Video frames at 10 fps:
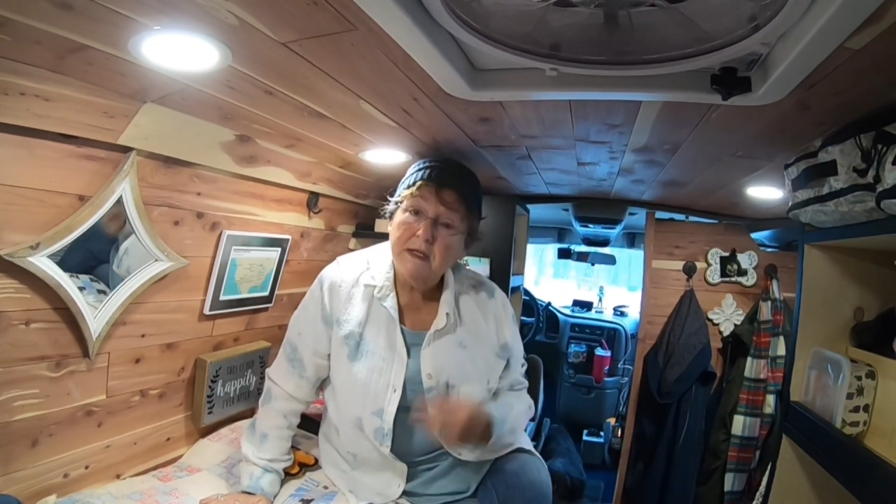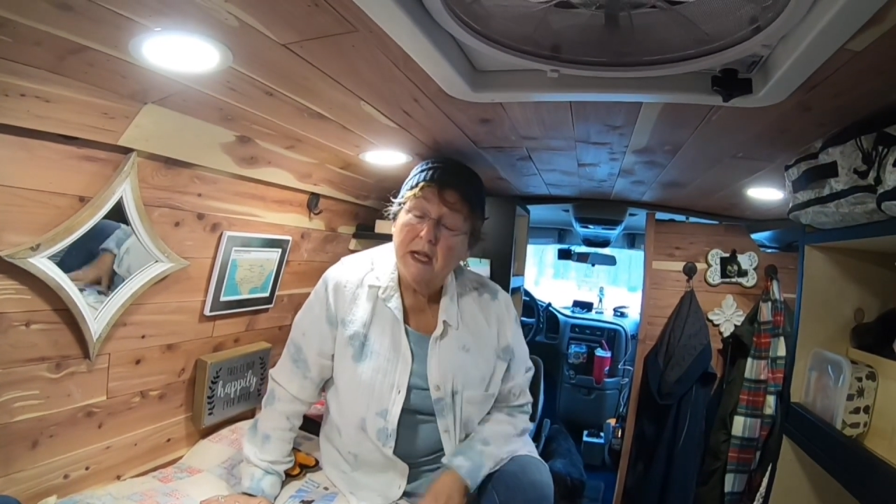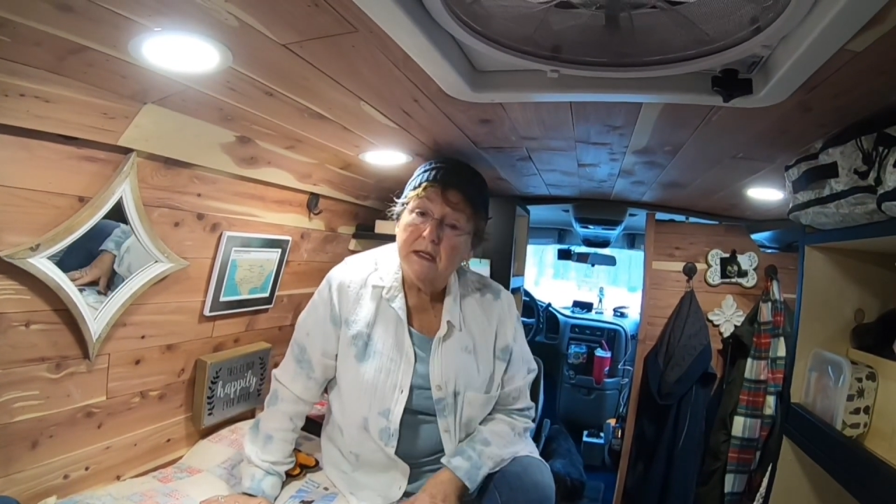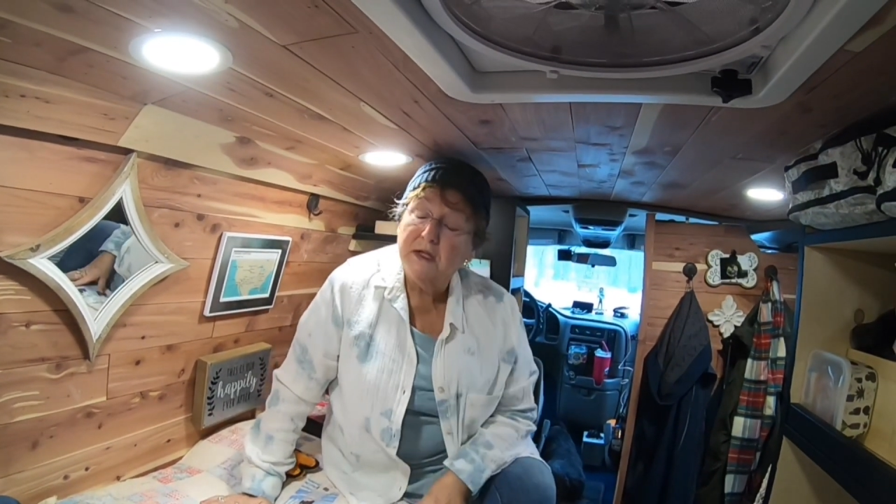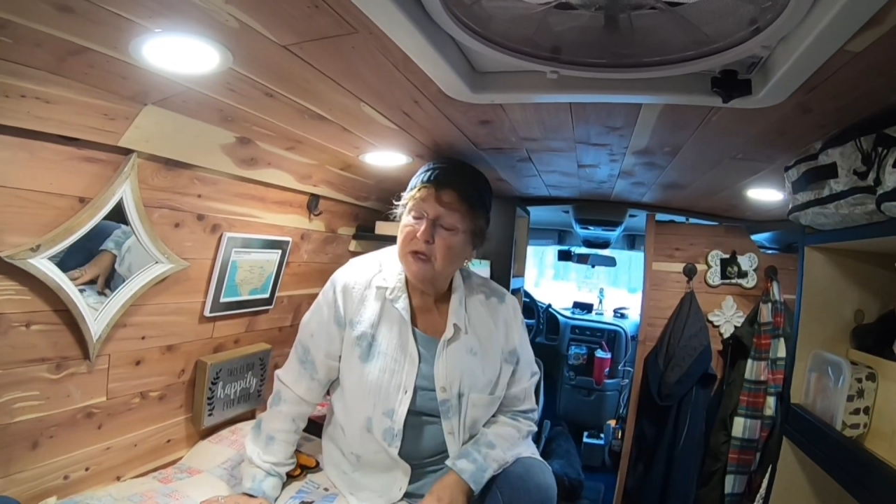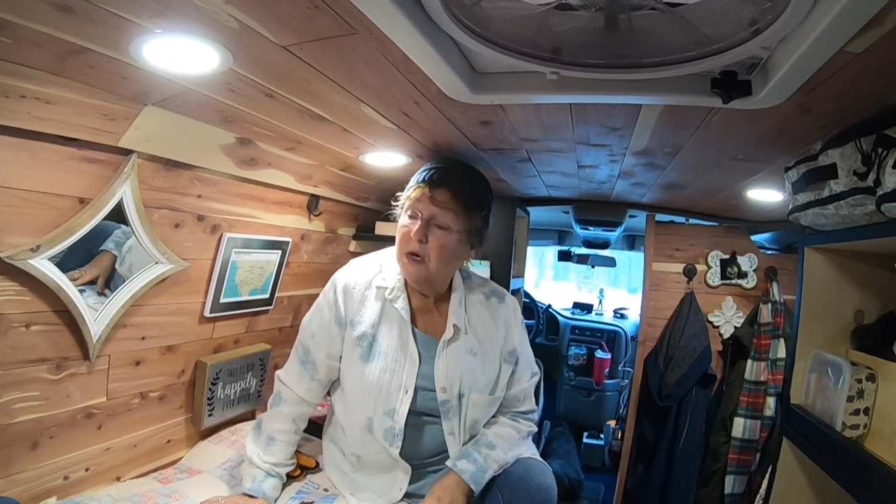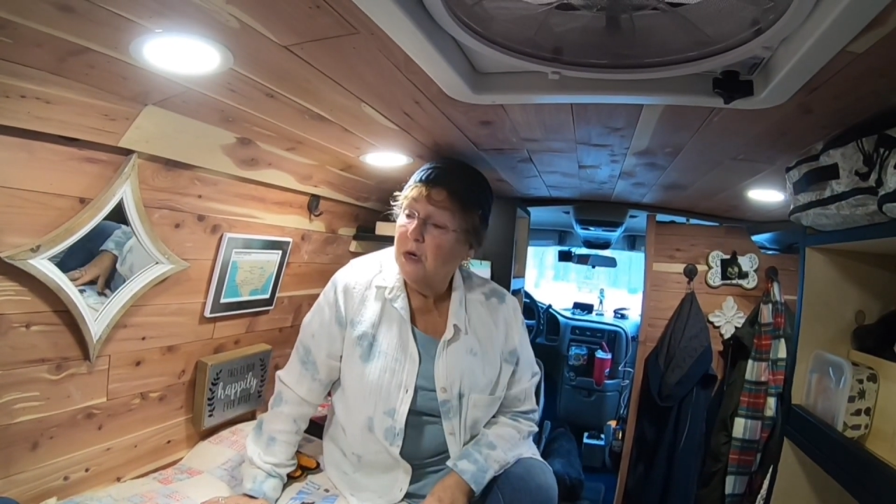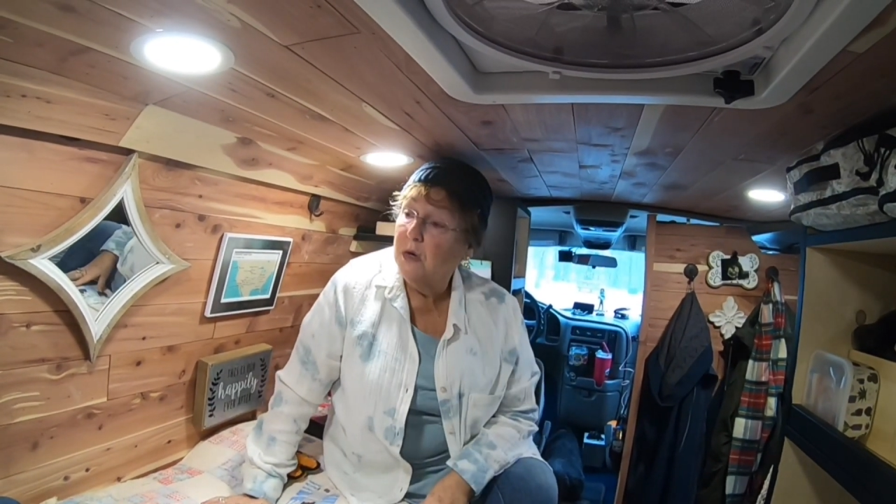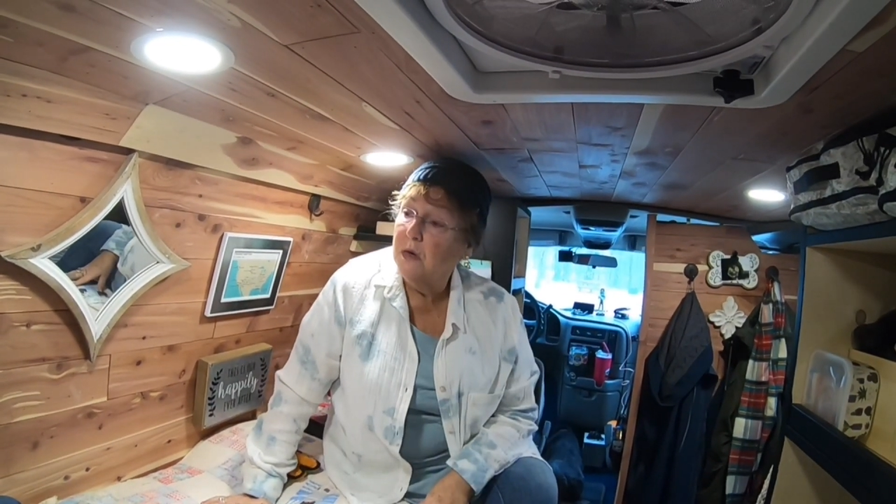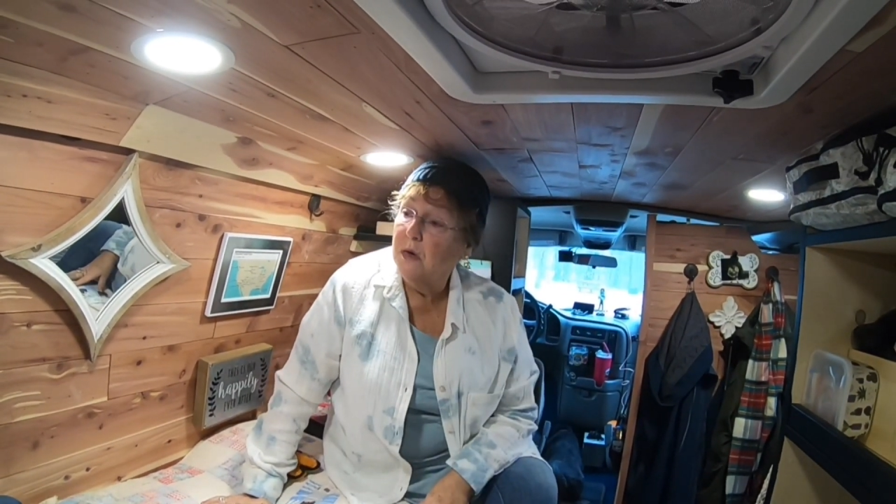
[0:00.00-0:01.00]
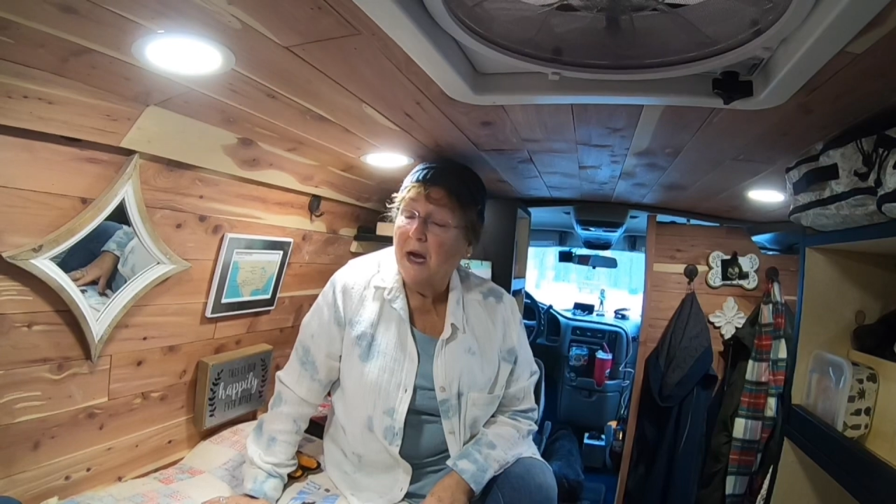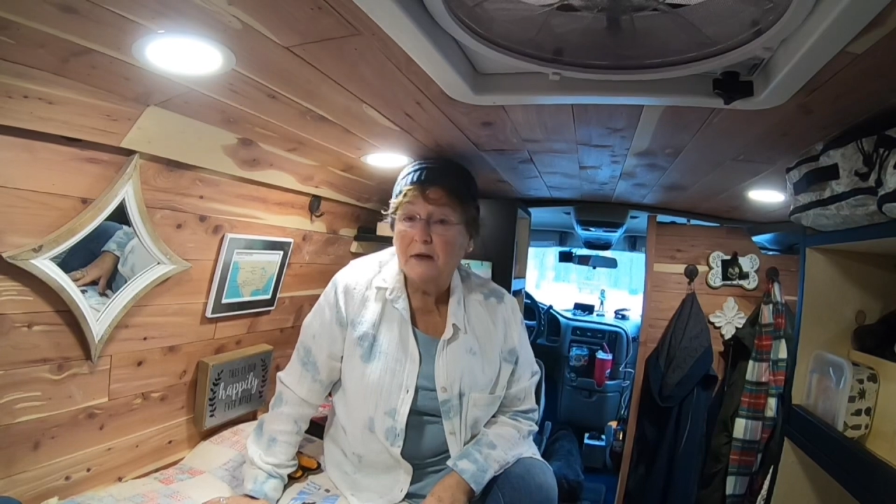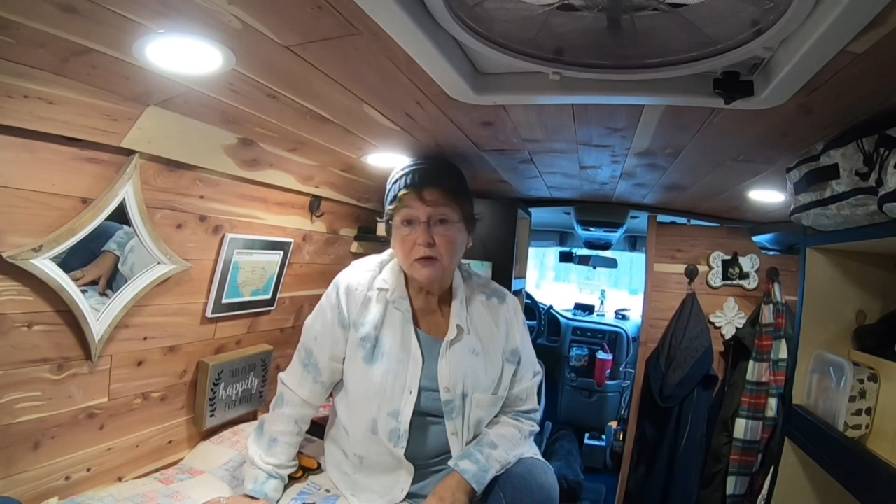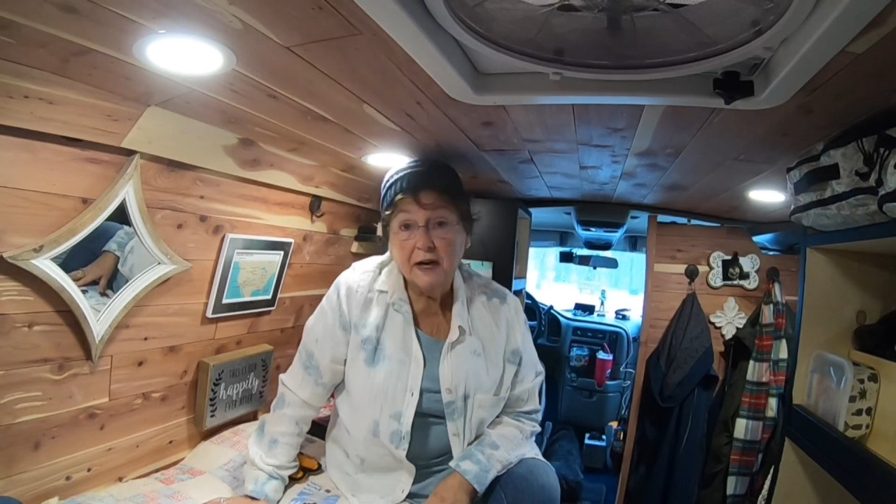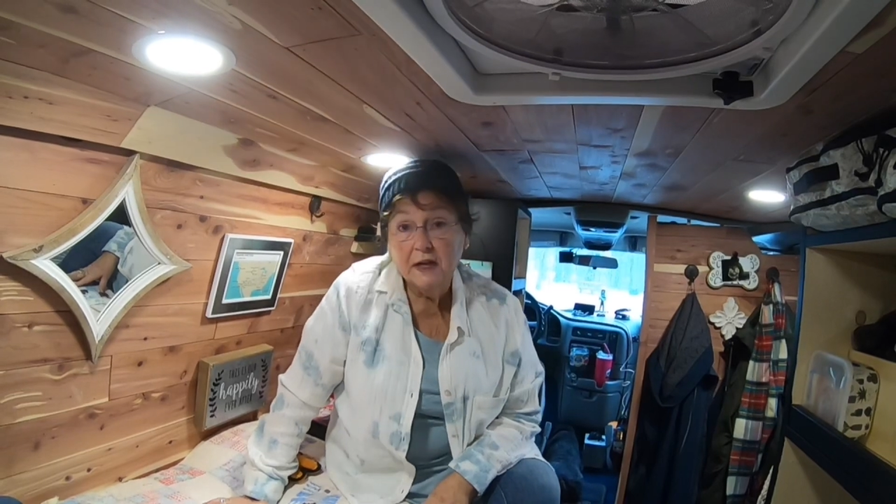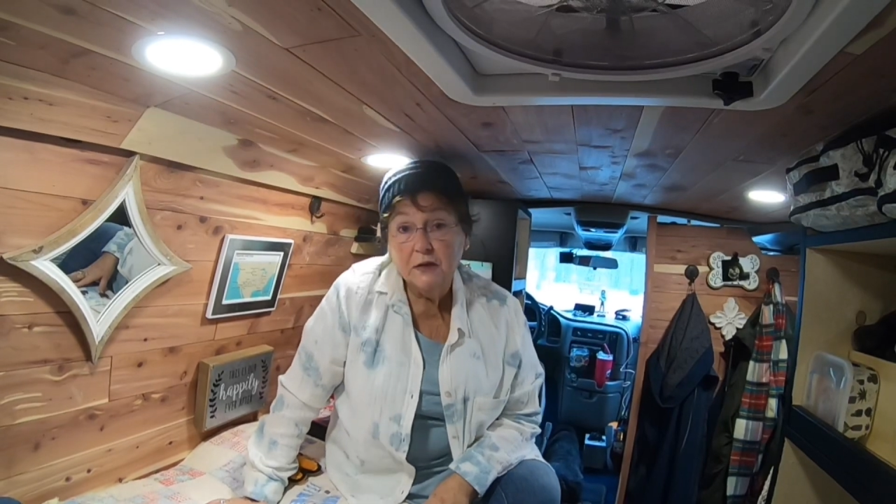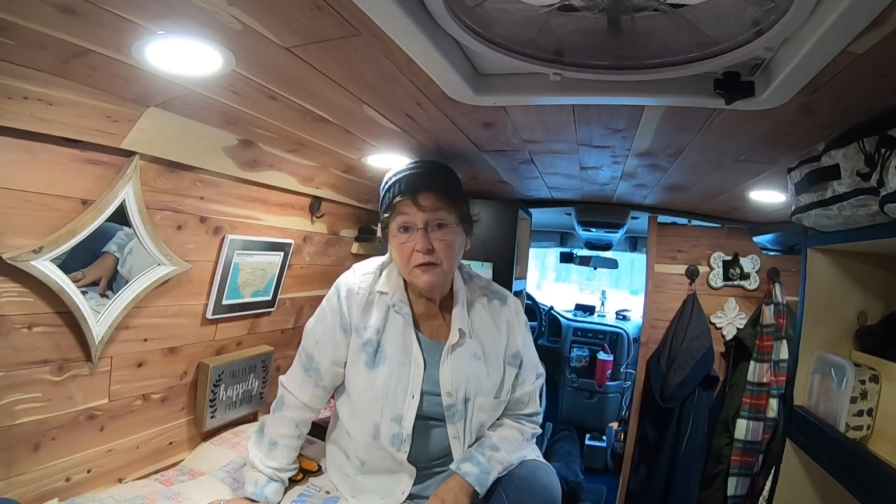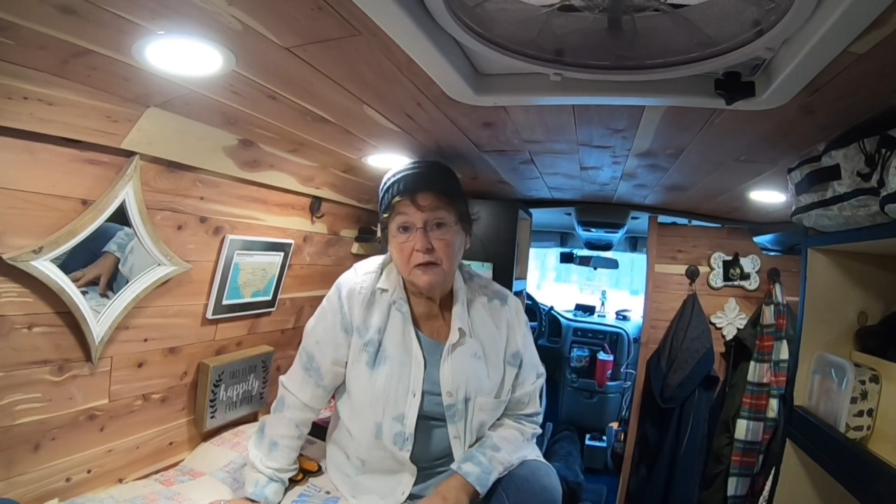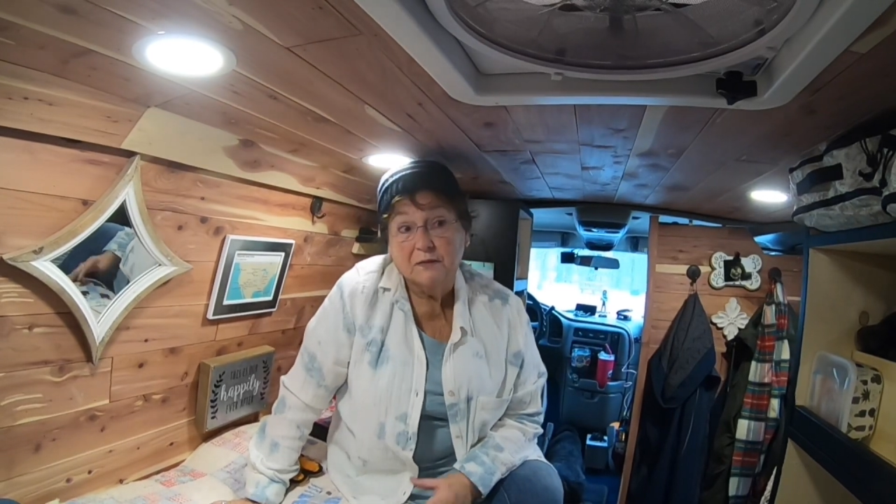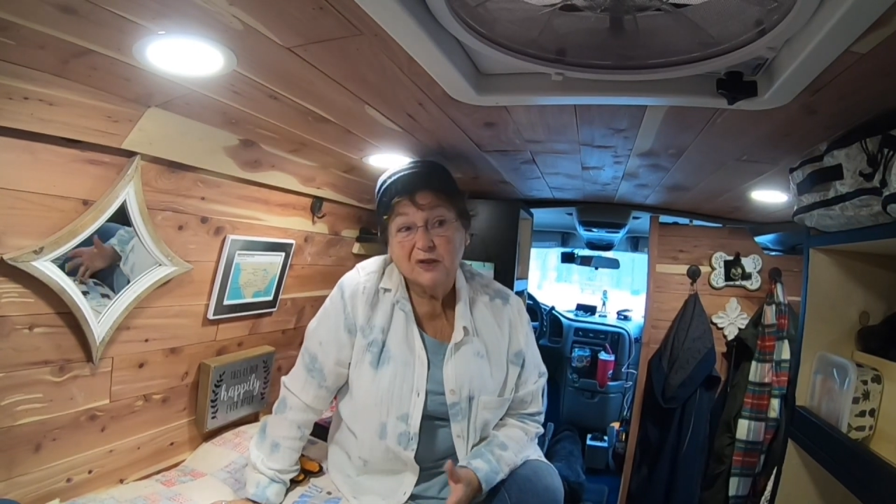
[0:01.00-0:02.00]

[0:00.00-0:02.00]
and so I try to use them,